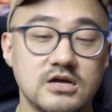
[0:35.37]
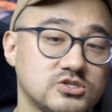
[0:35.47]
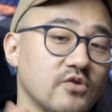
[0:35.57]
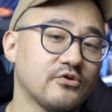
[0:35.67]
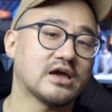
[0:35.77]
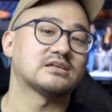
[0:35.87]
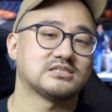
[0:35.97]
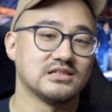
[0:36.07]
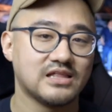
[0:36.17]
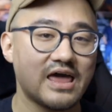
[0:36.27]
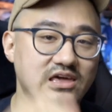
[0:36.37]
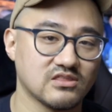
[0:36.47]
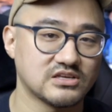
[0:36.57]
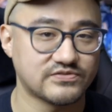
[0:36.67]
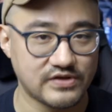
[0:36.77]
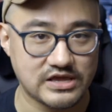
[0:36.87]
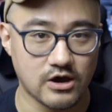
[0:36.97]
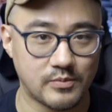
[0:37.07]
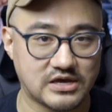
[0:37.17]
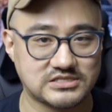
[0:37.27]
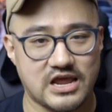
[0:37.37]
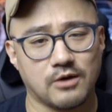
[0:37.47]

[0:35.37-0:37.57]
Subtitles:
don't forget to like this video because it